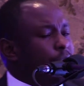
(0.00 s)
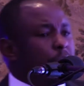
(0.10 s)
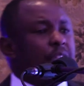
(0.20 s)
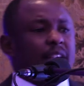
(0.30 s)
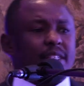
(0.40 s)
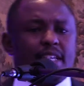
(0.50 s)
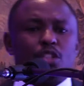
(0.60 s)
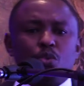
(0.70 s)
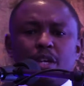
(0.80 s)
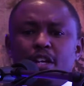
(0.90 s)
of the things
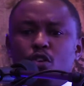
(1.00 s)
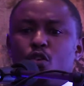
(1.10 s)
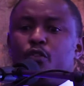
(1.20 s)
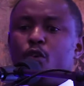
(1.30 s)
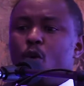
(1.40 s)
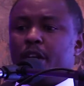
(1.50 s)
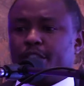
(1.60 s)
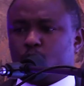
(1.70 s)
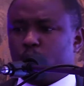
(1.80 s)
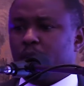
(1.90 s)
that you can look forward
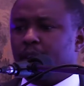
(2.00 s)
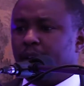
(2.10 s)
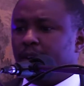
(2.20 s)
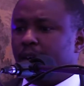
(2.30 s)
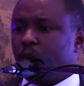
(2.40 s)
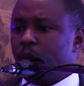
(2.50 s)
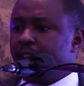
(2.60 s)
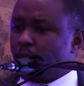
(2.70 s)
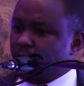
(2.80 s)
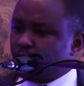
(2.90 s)
to?
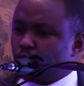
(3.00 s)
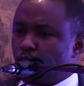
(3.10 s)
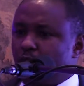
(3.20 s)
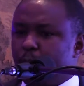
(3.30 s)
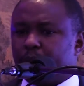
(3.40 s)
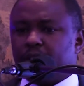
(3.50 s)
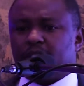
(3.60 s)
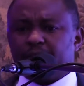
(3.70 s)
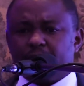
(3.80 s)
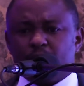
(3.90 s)
We are going to talk about
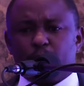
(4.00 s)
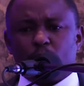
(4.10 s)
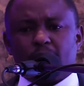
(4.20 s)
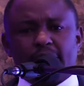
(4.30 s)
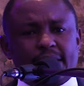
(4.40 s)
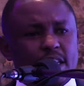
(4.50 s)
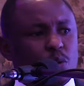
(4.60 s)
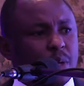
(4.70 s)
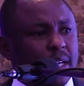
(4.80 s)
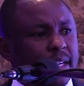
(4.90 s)
the different products that
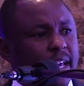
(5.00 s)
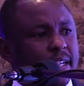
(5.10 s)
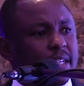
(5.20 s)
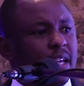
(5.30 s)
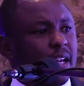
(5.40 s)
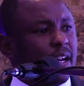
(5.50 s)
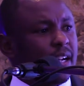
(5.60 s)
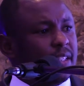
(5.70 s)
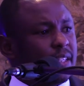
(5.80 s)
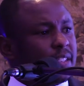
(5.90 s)
you can get
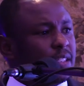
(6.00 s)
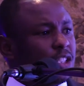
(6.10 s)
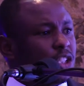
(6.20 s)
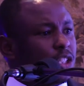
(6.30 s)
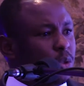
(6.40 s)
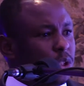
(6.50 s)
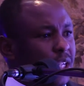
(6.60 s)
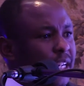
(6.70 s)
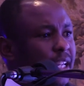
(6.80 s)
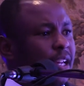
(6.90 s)
in this digital
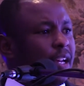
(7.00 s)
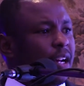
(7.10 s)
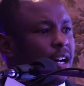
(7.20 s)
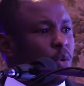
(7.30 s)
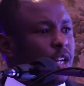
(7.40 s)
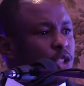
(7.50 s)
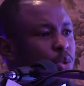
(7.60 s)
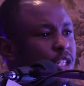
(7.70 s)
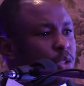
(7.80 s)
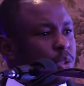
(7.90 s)
journey. Where do
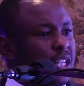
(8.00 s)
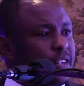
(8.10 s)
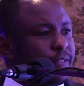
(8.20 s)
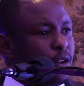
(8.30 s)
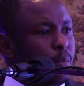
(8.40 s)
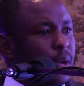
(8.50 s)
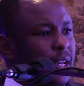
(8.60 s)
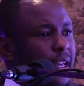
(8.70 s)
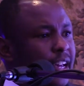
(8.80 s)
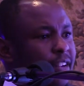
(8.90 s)
you need to start from,
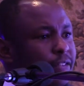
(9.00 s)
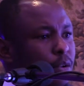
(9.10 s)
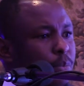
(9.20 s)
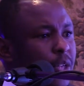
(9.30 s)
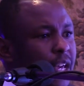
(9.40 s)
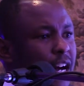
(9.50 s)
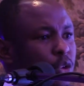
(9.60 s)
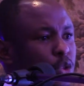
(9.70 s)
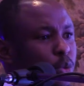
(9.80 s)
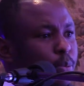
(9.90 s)
and from there,
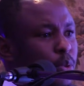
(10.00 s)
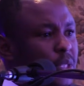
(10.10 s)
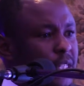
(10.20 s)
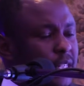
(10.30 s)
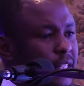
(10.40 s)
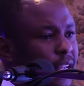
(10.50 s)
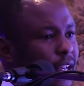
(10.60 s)
how do you proceed